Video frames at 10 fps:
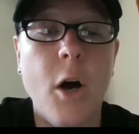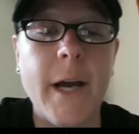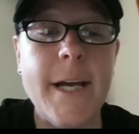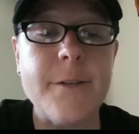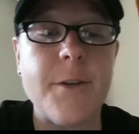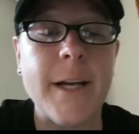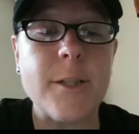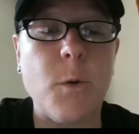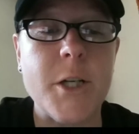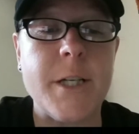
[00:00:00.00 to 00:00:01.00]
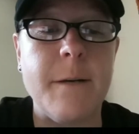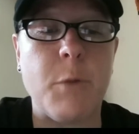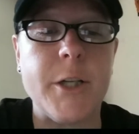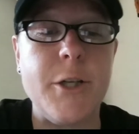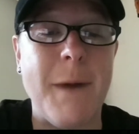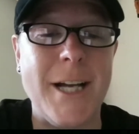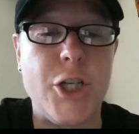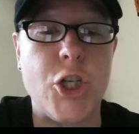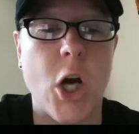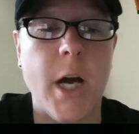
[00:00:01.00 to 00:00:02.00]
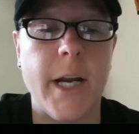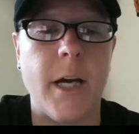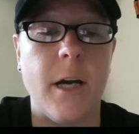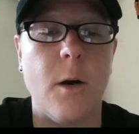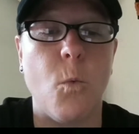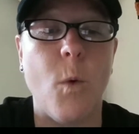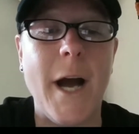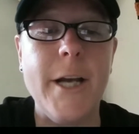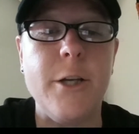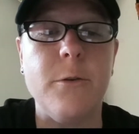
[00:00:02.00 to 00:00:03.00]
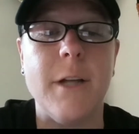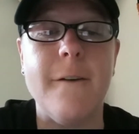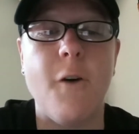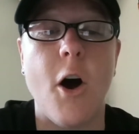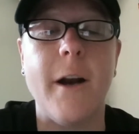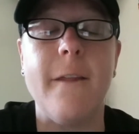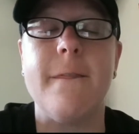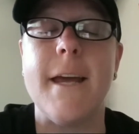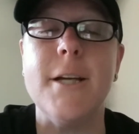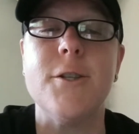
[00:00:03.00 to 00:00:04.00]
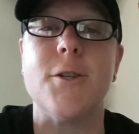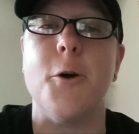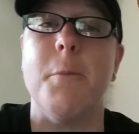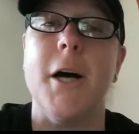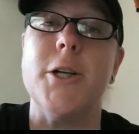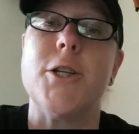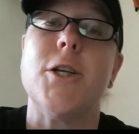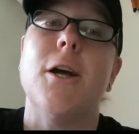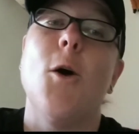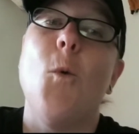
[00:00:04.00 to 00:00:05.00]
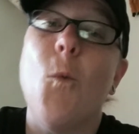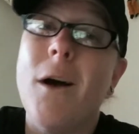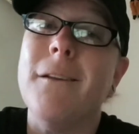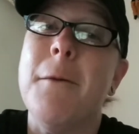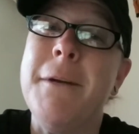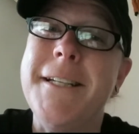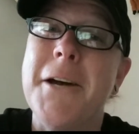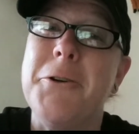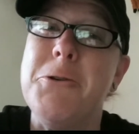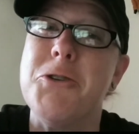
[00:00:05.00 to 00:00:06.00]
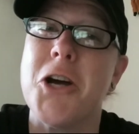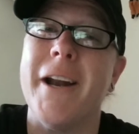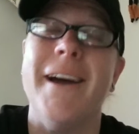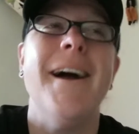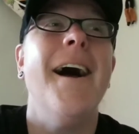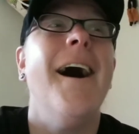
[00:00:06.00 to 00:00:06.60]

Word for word: Okay, so next question brought to you by Jonna. Why do you love haunted things so much? Well, let me tell you, Jonna.